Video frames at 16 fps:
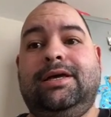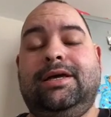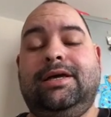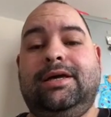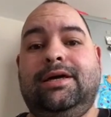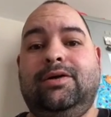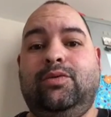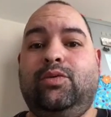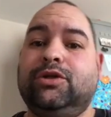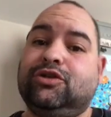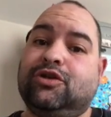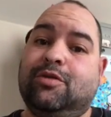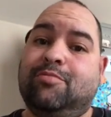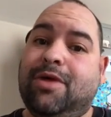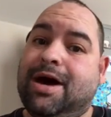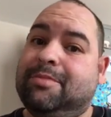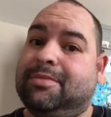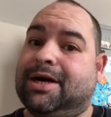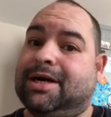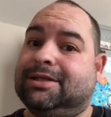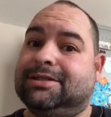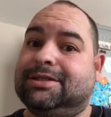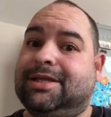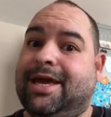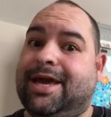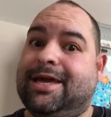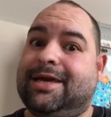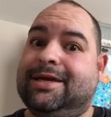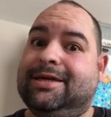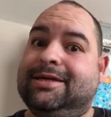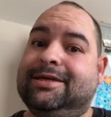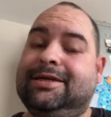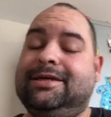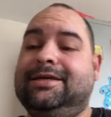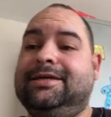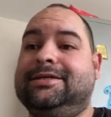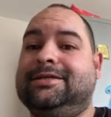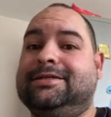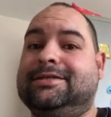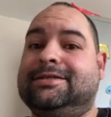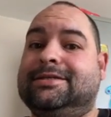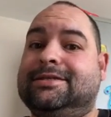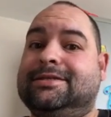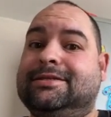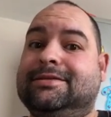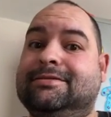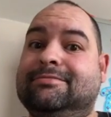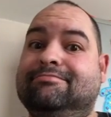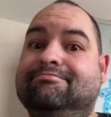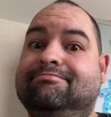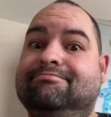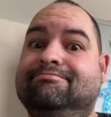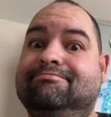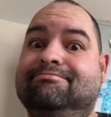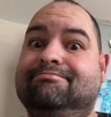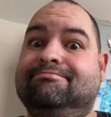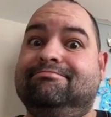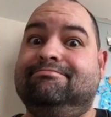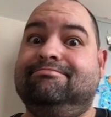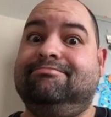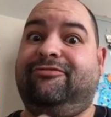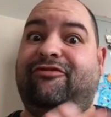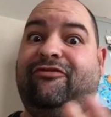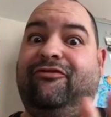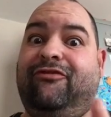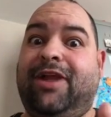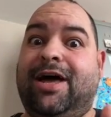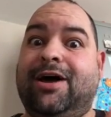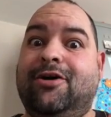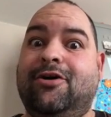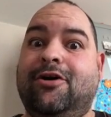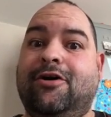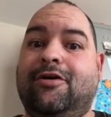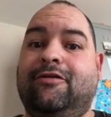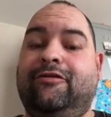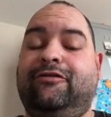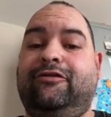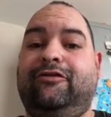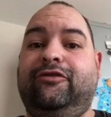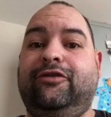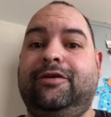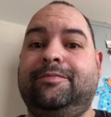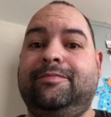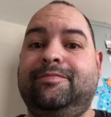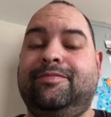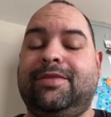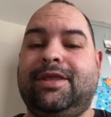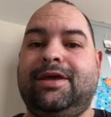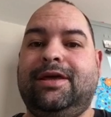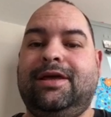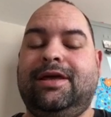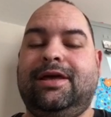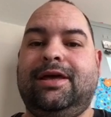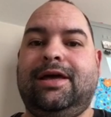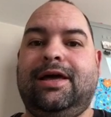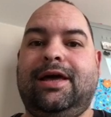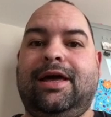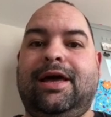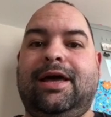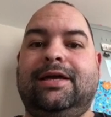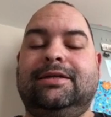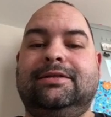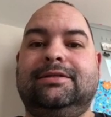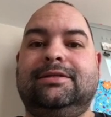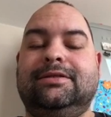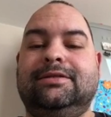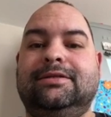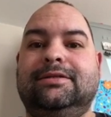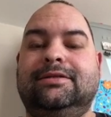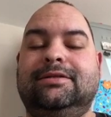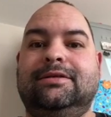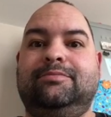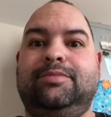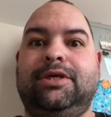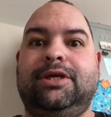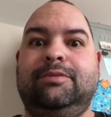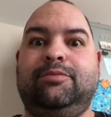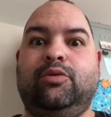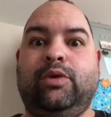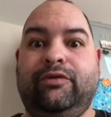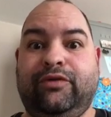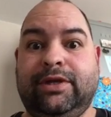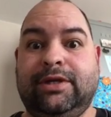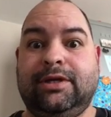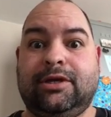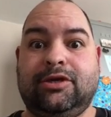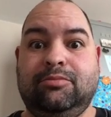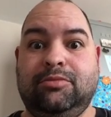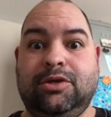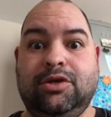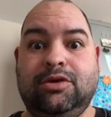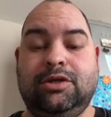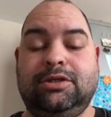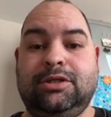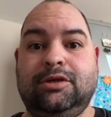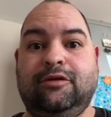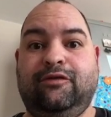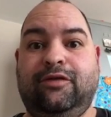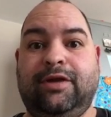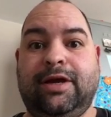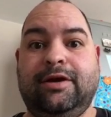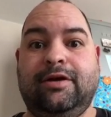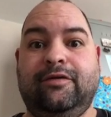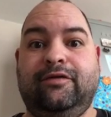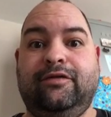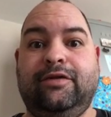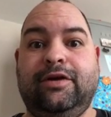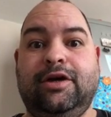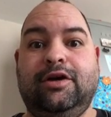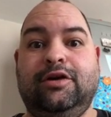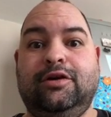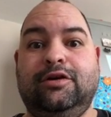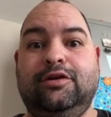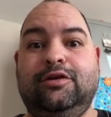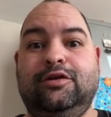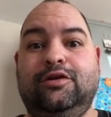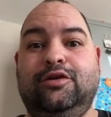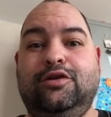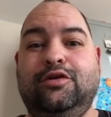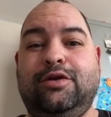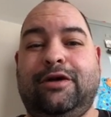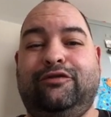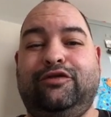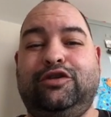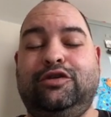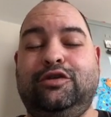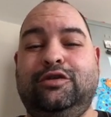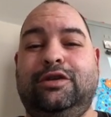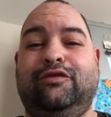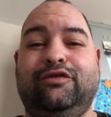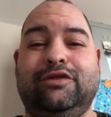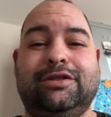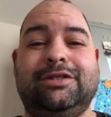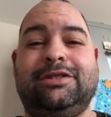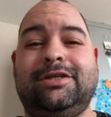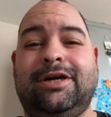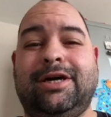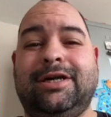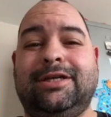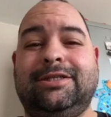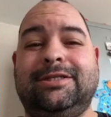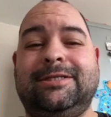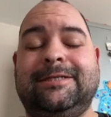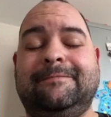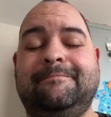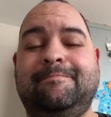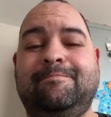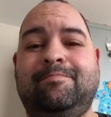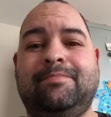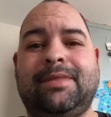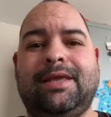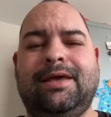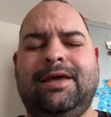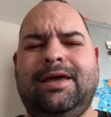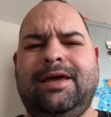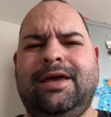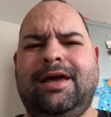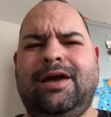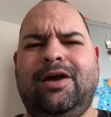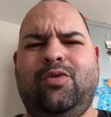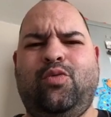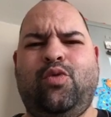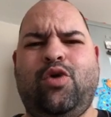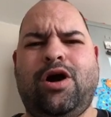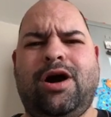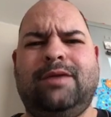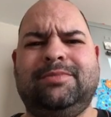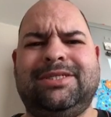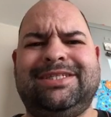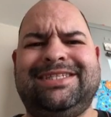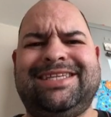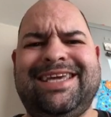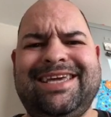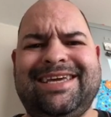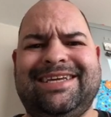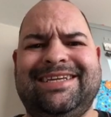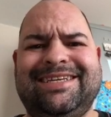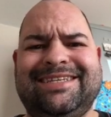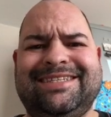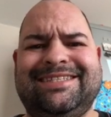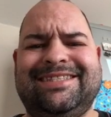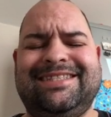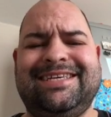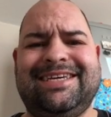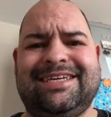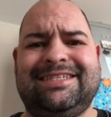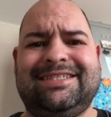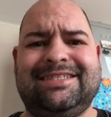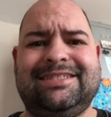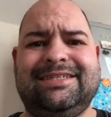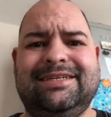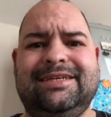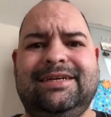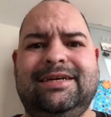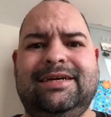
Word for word: Uh, what's on my mind today is Flat Earth and the people within the community of Flat Earth. You have two different sides. And what I'm seeing is this.